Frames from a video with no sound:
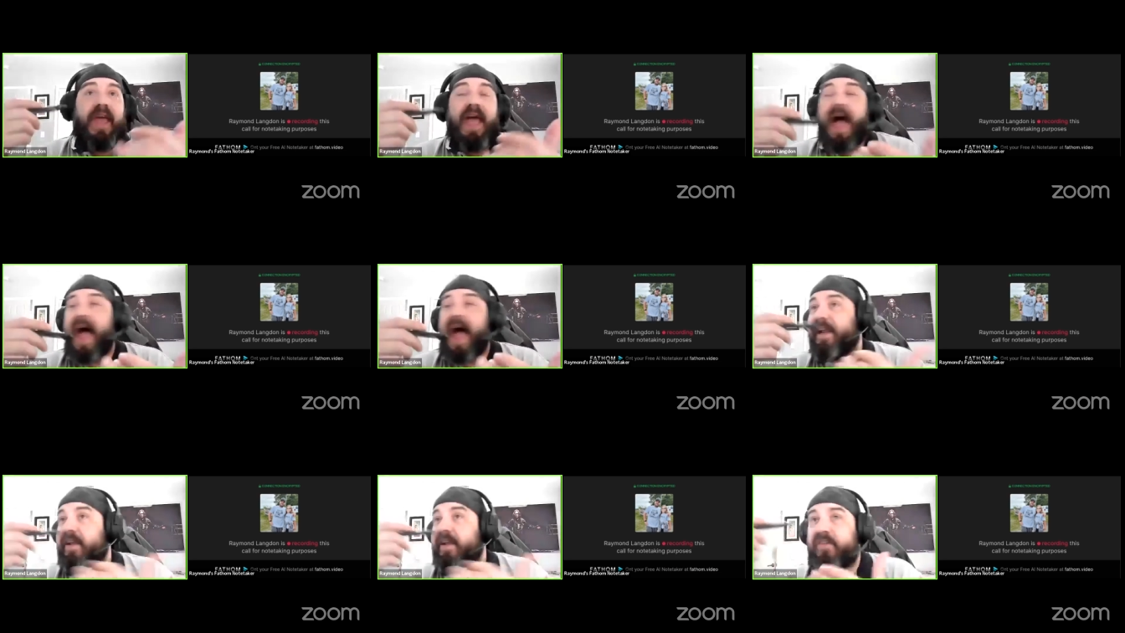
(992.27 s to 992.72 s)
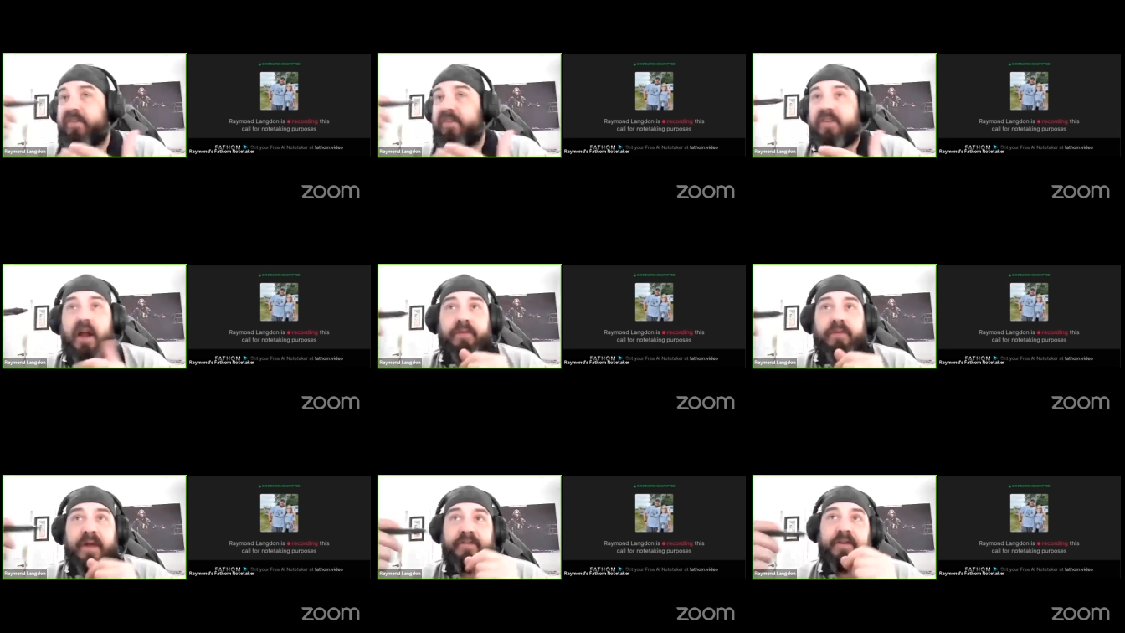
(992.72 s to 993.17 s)
I could see
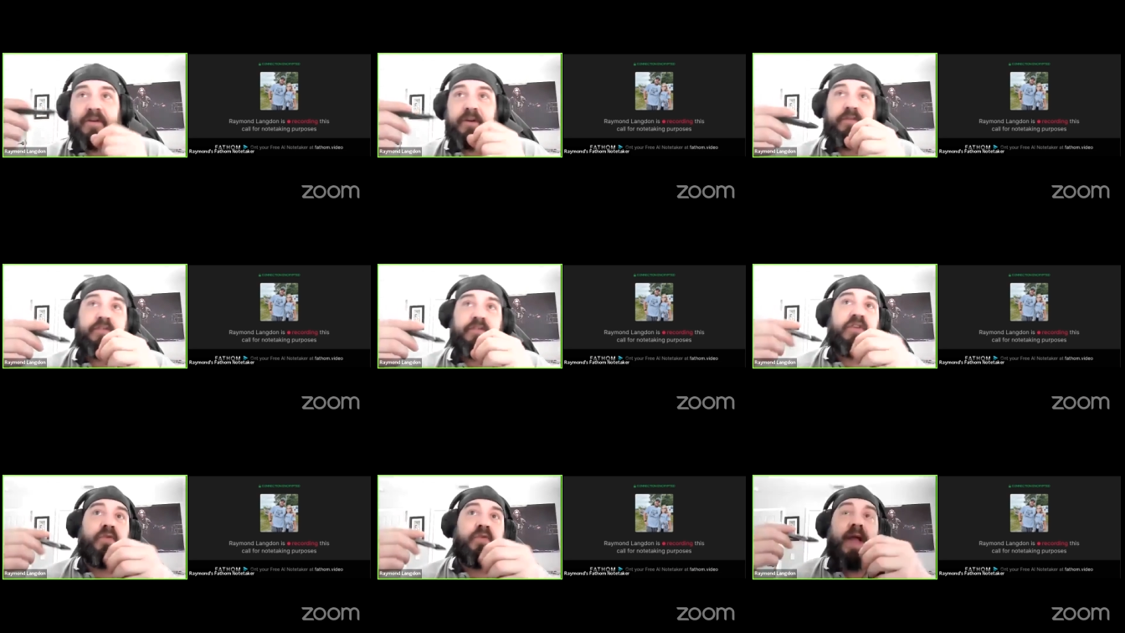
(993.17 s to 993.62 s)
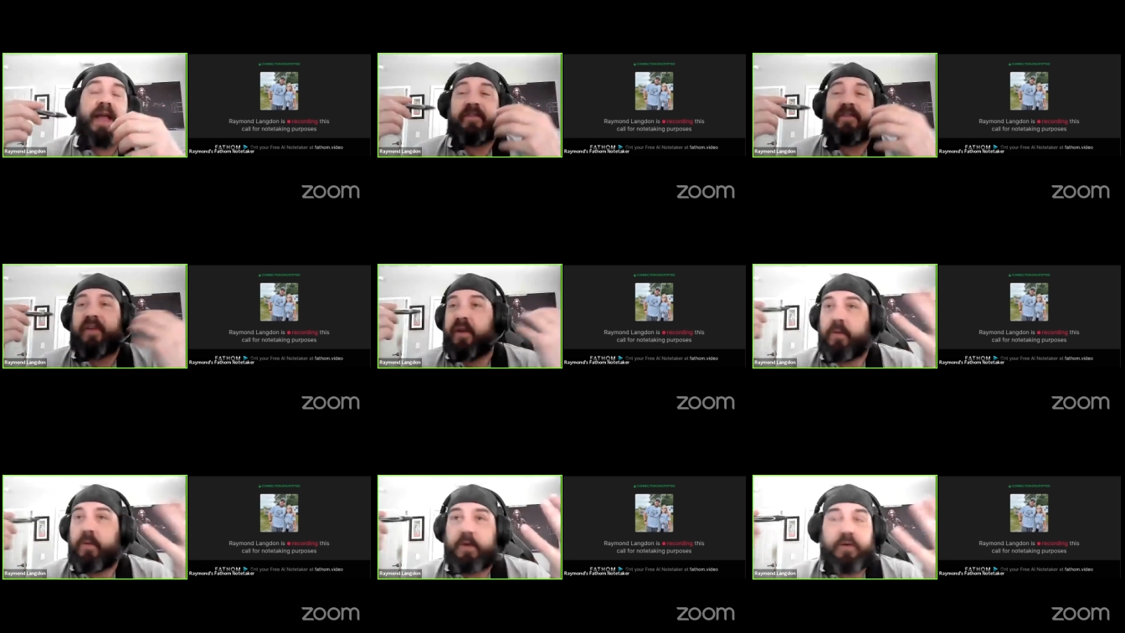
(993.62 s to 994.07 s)
our revenues
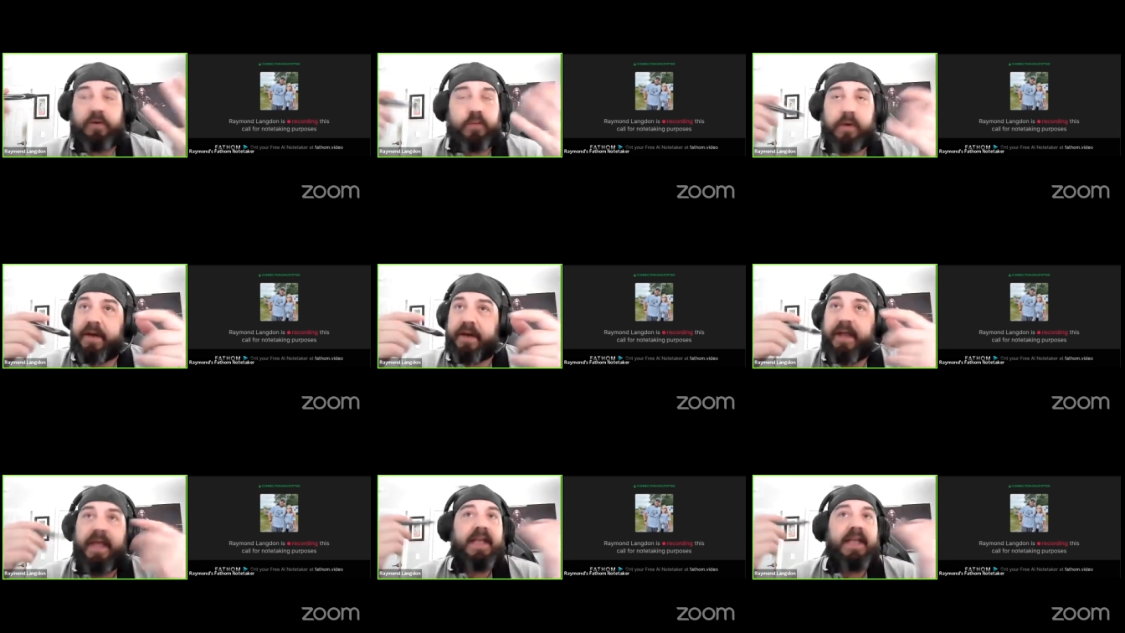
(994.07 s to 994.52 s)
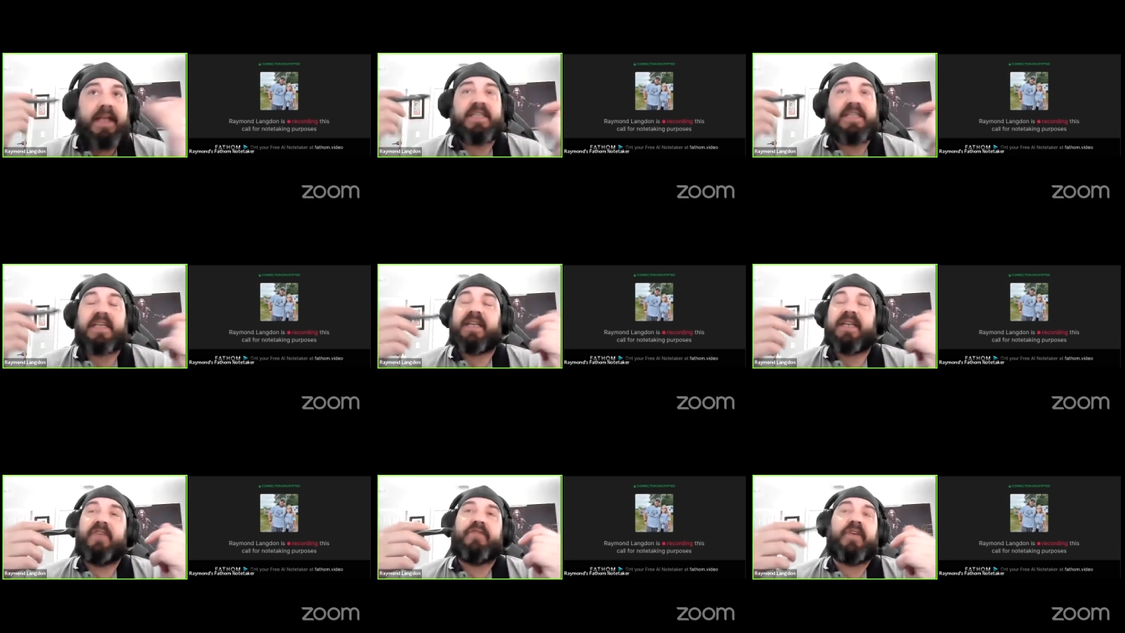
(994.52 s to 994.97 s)
2xing, which would
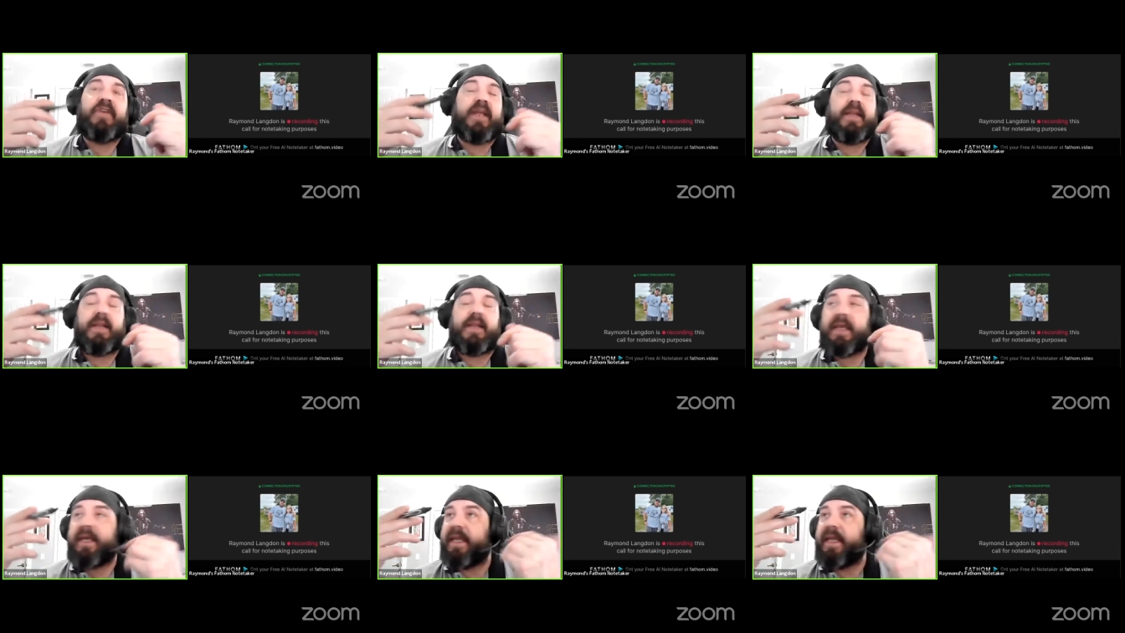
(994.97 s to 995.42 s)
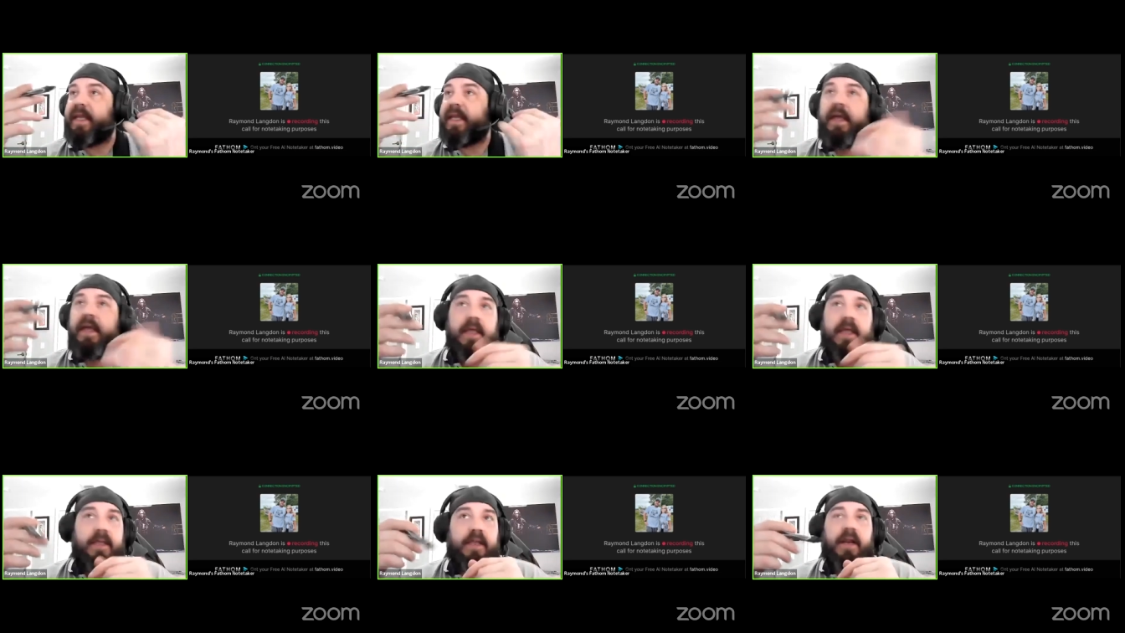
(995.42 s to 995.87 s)
significantly,
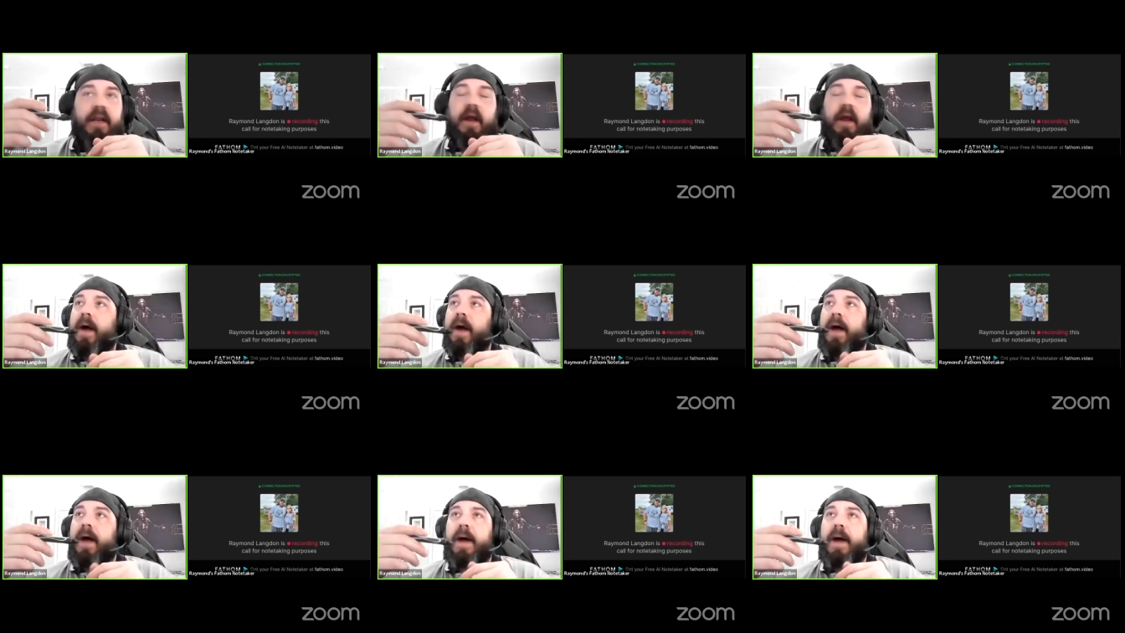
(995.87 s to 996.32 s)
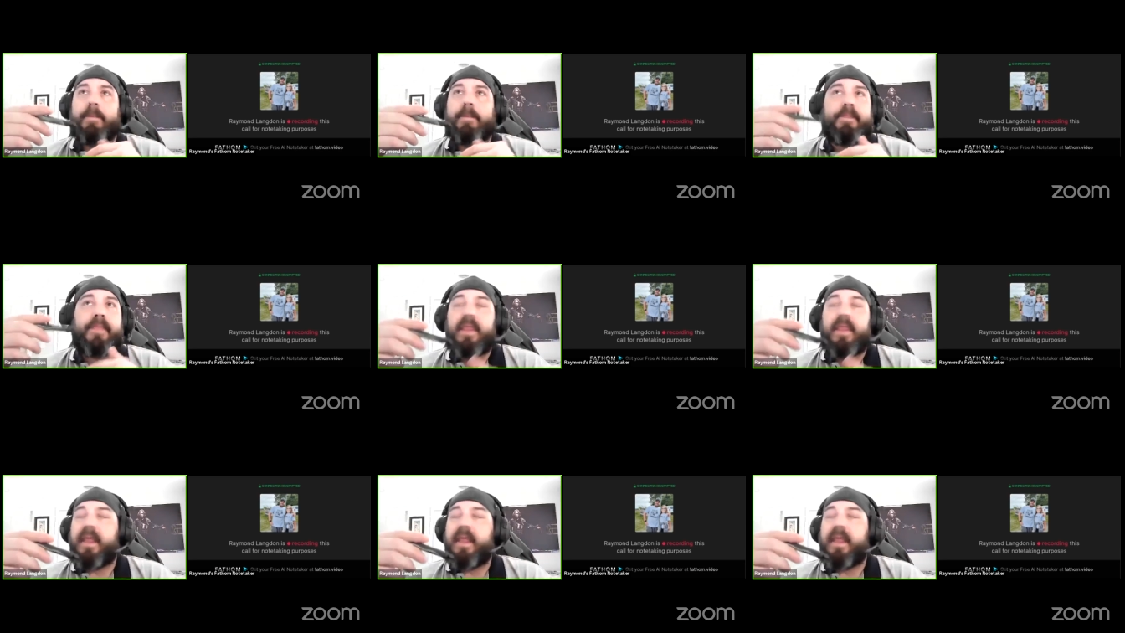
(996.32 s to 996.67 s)
you know, um,